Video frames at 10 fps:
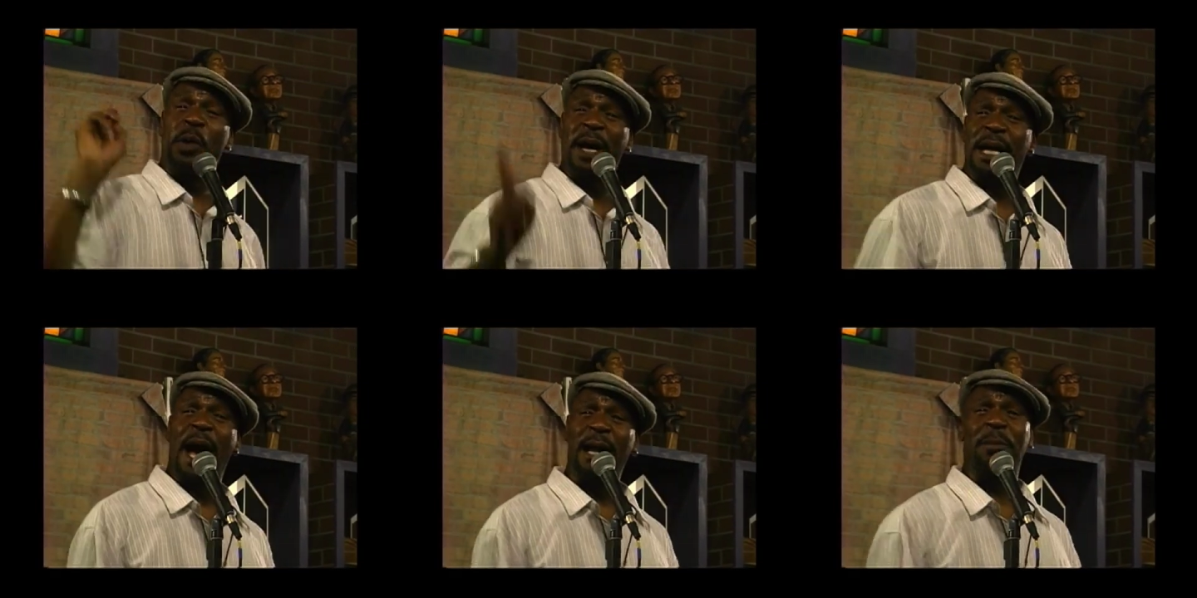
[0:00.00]
mean,
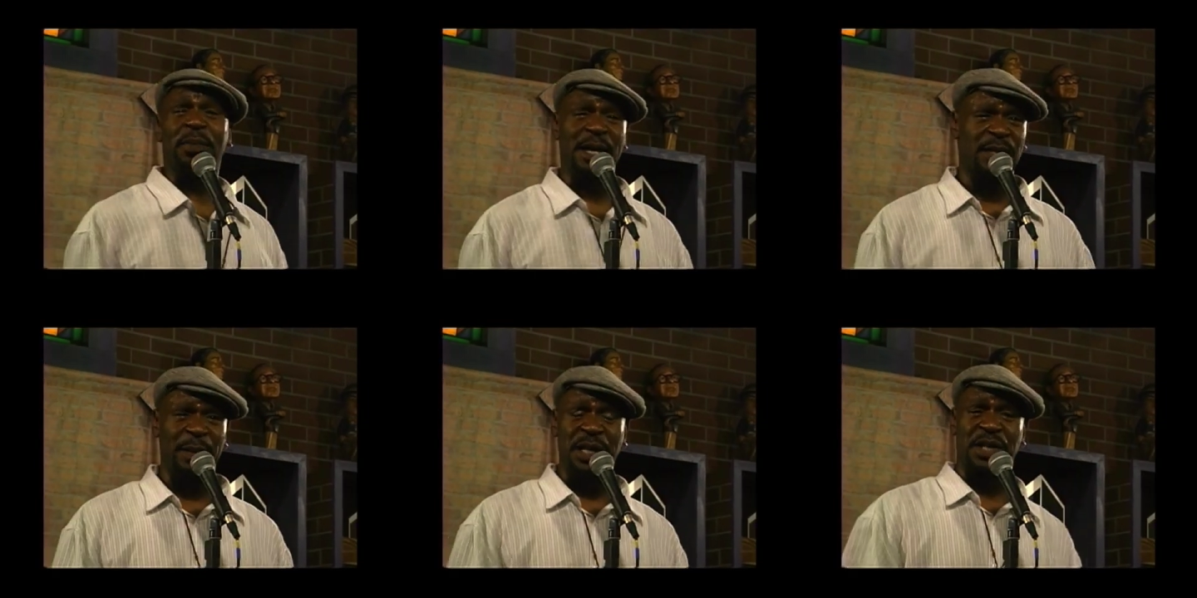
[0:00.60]
you ain't gotta
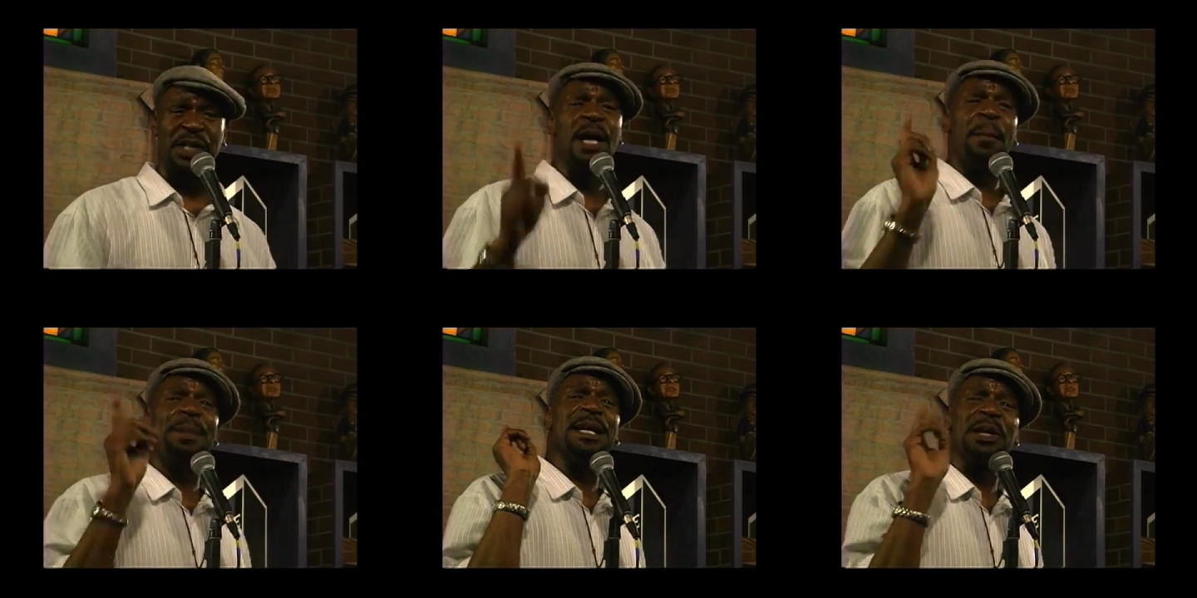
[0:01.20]
impress me,
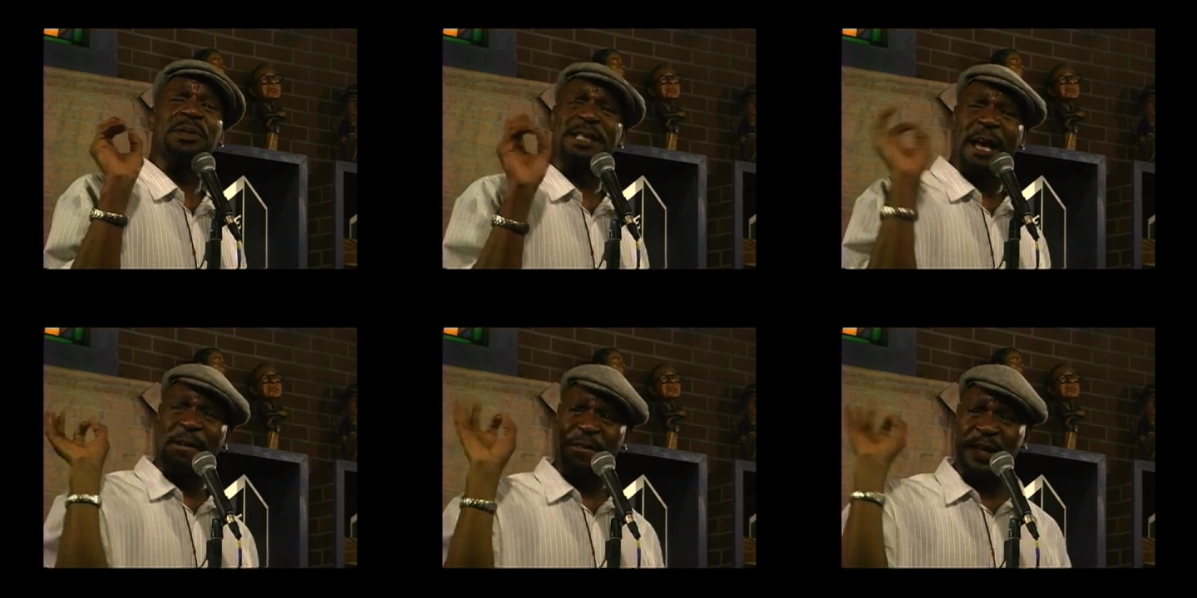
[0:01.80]
just be
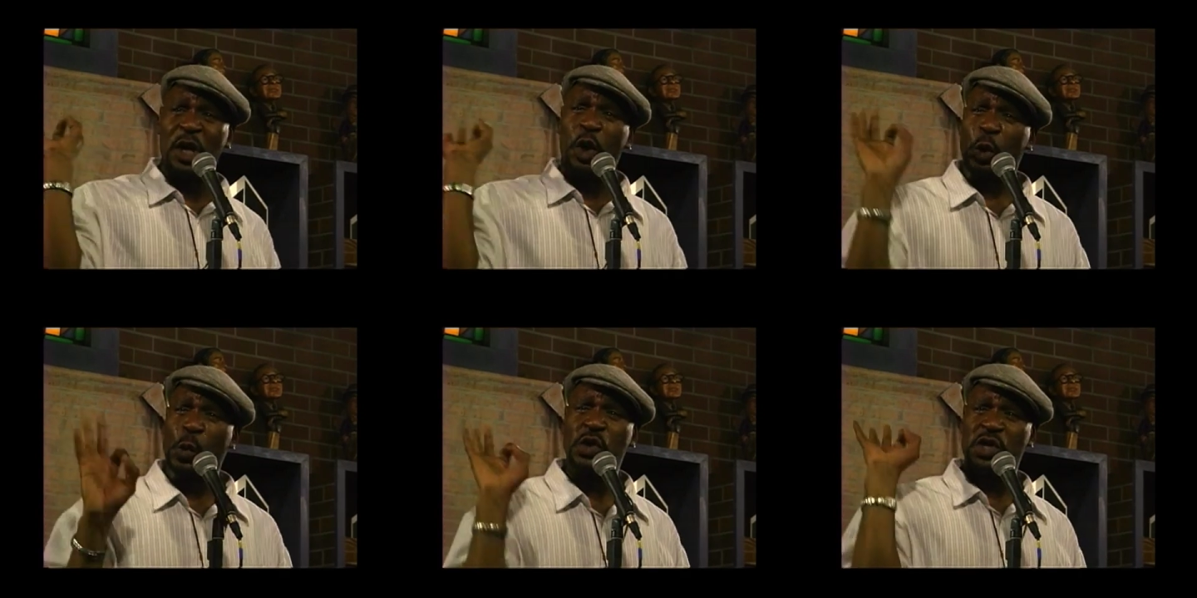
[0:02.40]
yourself and
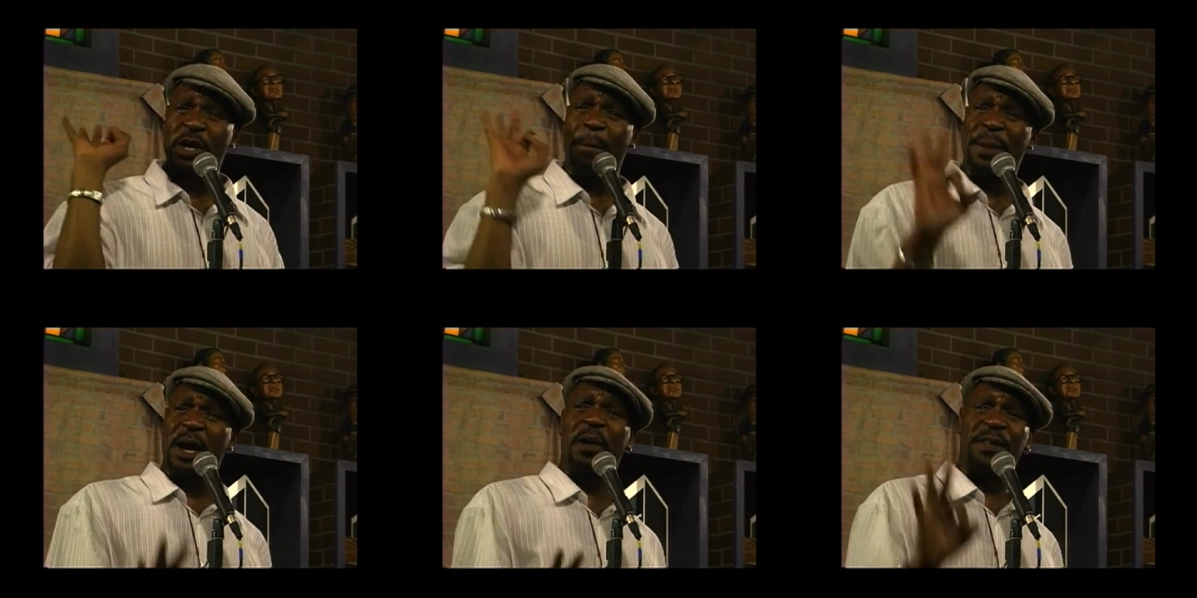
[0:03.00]
loosen
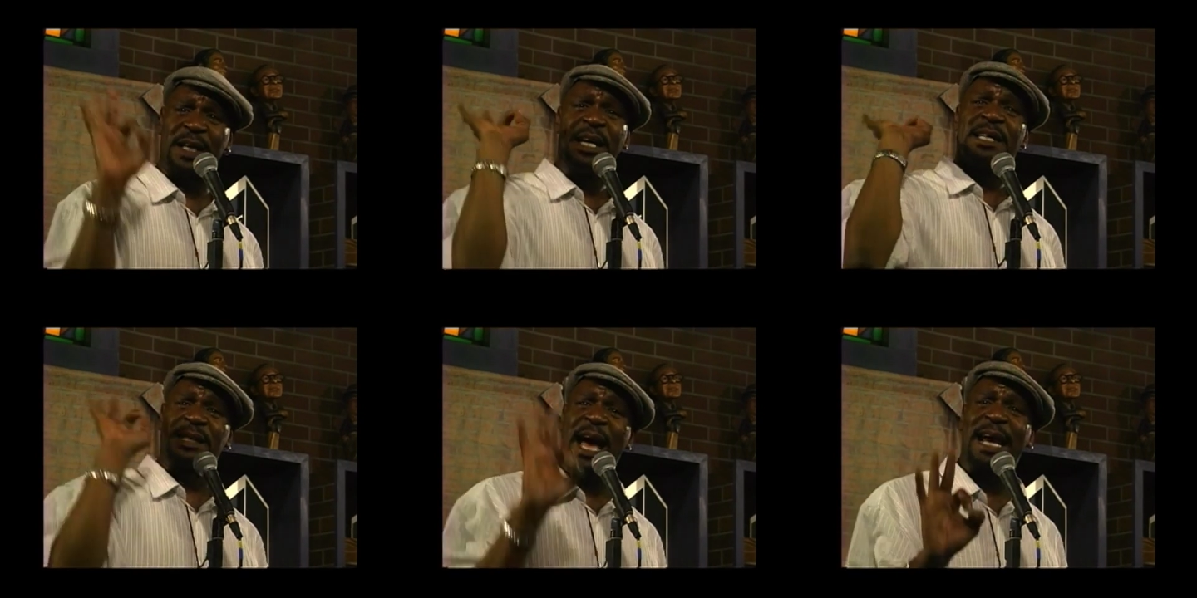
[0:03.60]
your belt,
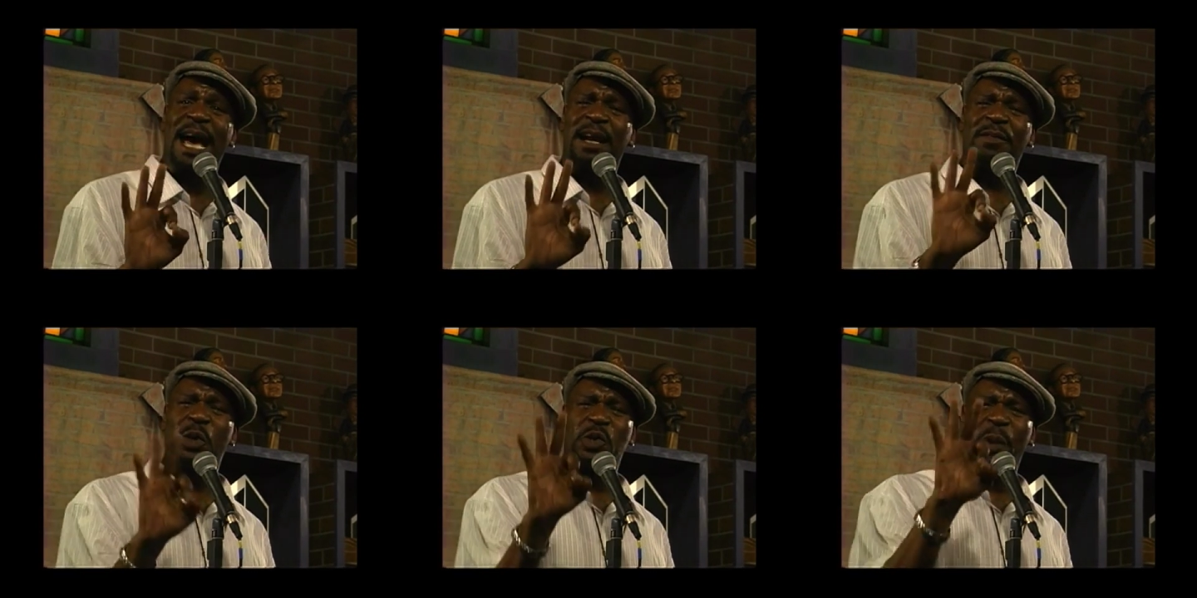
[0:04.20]
then slide
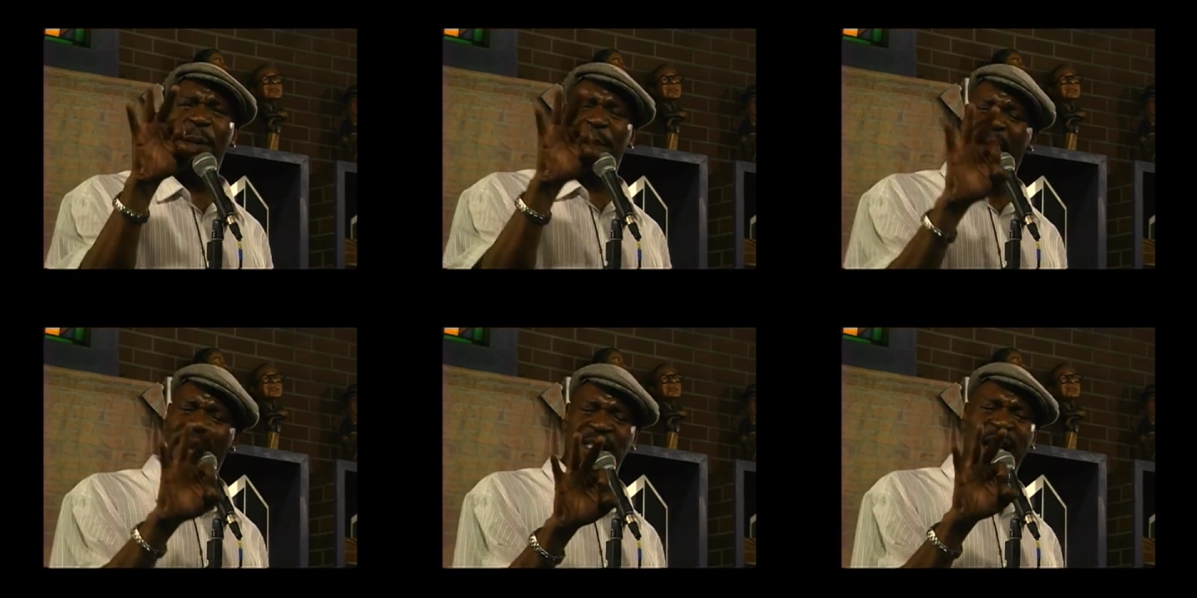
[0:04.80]
out of those
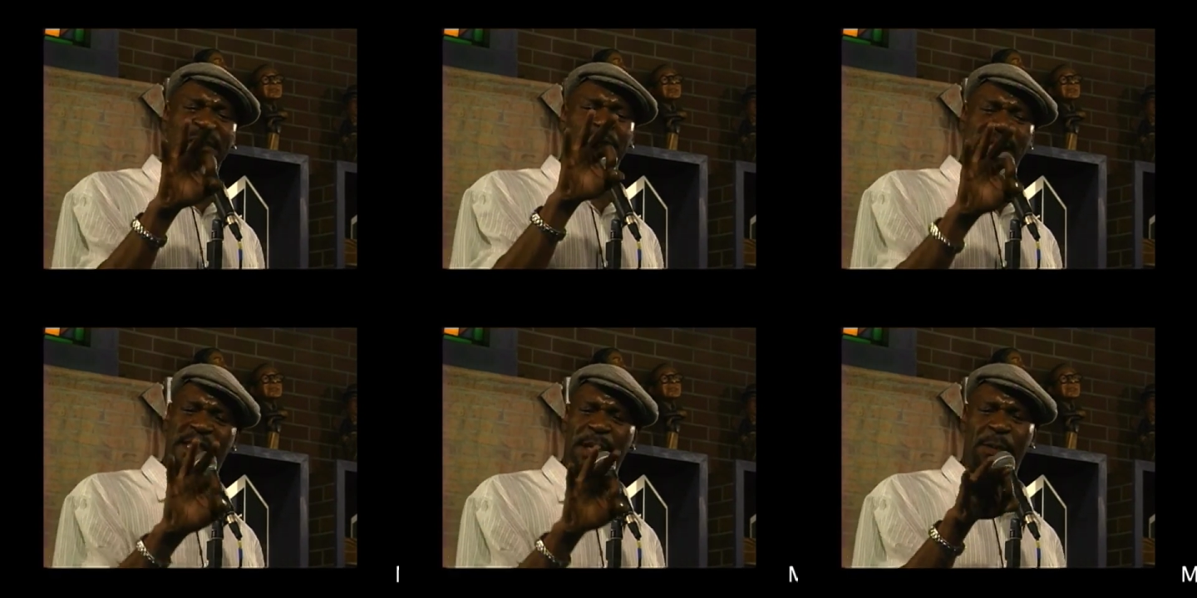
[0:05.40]
wet pants and have
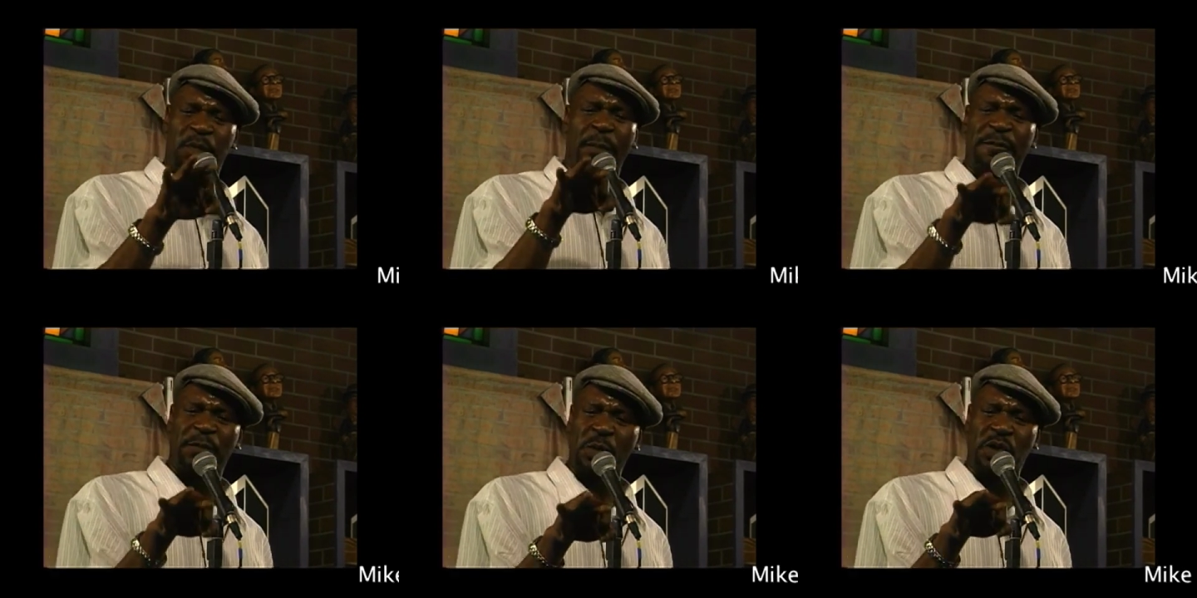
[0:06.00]
another sip of
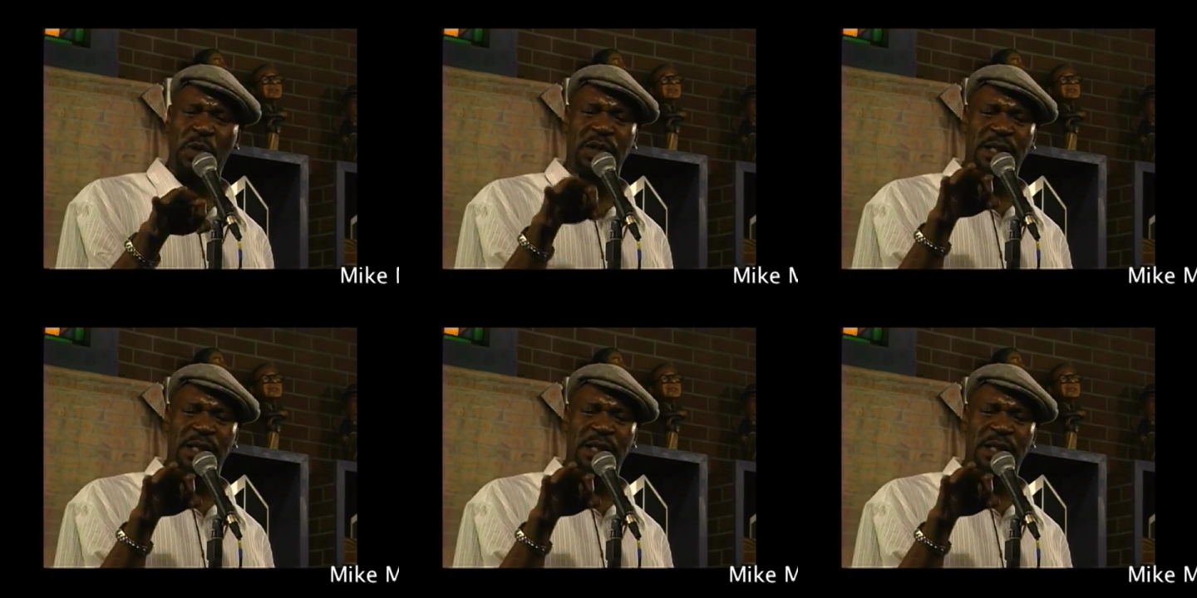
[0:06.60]
rum and fruit